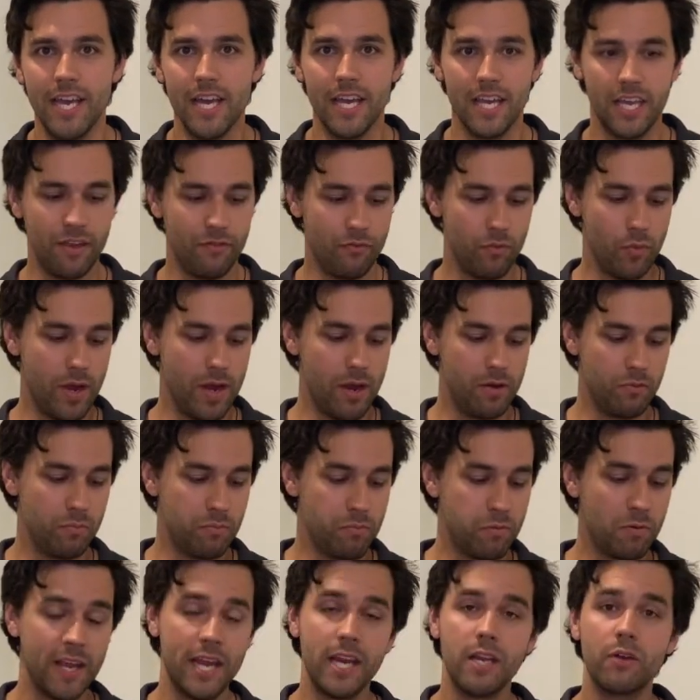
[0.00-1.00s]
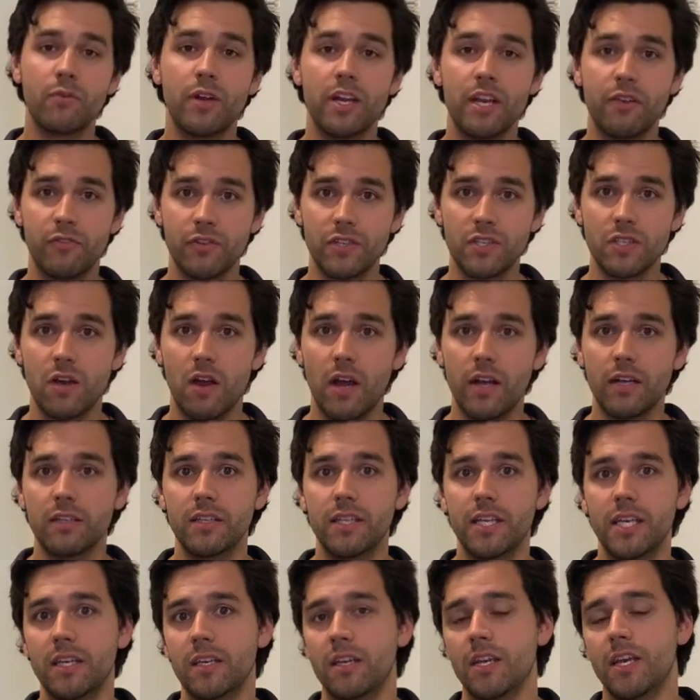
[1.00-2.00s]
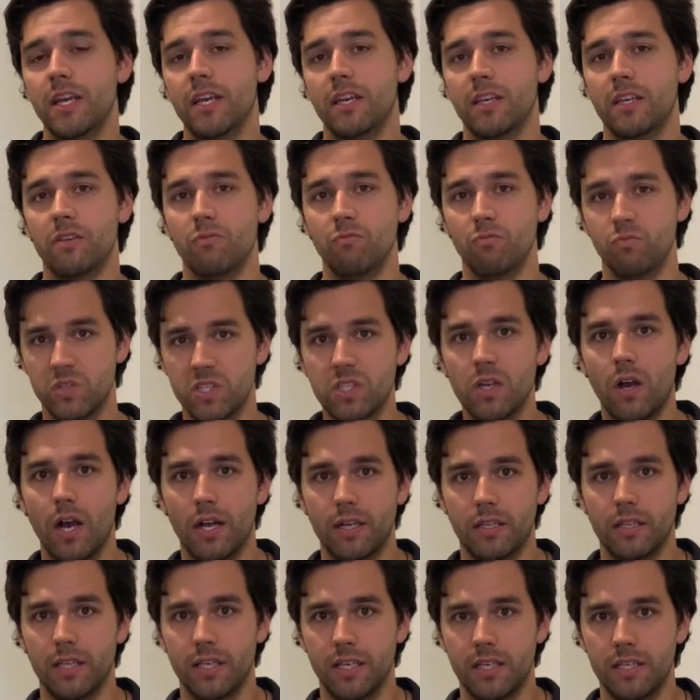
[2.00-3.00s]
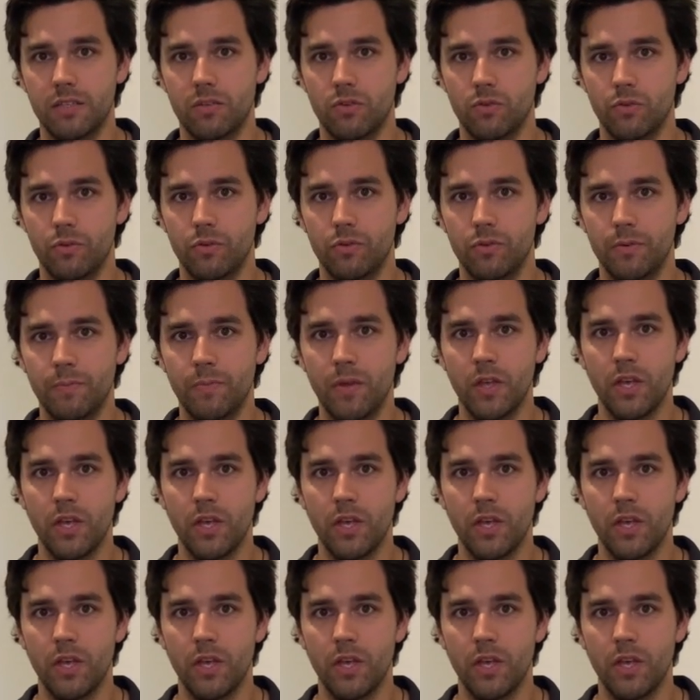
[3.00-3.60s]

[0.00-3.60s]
If we're getting ready for cycling, cycling is good.